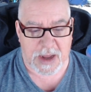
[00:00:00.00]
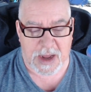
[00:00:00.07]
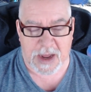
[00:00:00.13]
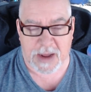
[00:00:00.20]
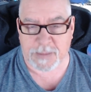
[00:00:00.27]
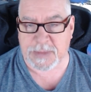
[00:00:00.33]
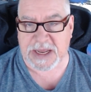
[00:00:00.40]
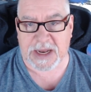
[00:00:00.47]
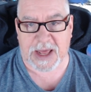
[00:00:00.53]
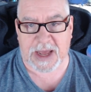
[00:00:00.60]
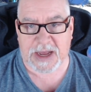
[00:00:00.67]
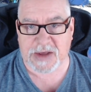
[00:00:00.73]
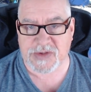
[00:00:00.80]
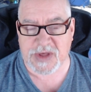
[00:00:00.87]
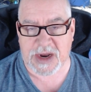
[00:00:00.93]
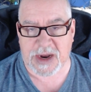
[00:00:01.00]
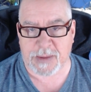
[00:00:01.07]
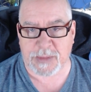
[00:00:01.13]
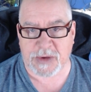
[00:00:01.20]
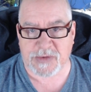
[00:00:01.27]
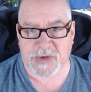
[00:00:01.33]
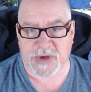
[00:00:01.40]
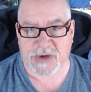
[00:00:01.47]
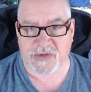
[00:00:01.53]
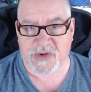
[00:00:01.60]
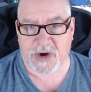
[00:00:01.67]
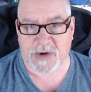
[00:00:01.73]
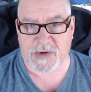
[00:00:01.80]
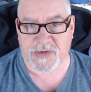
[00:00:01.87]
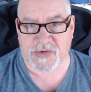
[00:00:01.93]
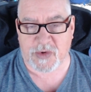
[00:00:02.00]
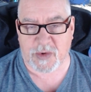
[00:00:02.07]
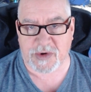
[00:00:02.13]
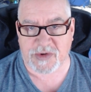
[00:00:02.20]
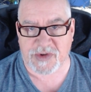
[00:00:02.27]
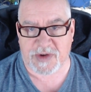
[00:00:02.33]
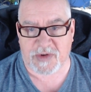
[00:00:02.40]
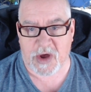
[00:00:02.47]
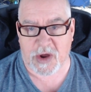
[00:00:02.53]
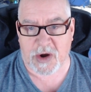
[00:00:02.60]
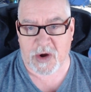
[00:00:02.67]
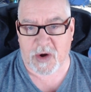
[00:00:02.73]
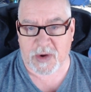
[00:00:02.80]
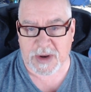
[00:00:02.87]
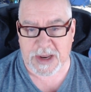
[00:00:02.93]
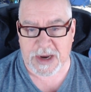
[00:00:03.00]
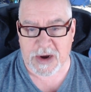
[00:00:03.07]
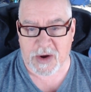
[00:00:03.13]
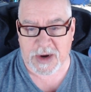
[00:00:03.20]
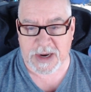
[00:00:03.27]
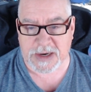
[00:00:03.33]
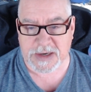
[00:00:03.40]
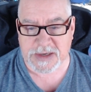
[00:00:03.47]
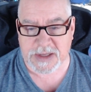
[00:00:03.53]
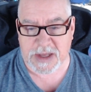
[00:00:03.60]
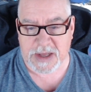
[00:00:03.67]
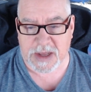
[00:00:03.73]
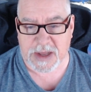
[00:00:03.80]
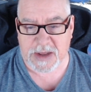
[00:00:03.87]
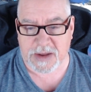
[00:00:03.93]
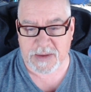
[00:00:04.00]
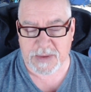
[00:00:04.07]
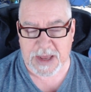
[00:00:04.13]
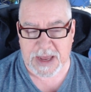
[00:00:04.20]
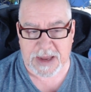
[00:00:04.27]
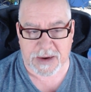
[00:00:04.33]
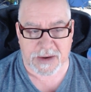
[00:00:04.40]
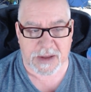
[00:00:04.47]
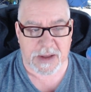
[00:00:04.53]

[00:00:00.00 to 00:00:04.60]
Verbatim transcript: Uh, me, like I said, I'm using shared storage. I've gone all in on it. Uh, and,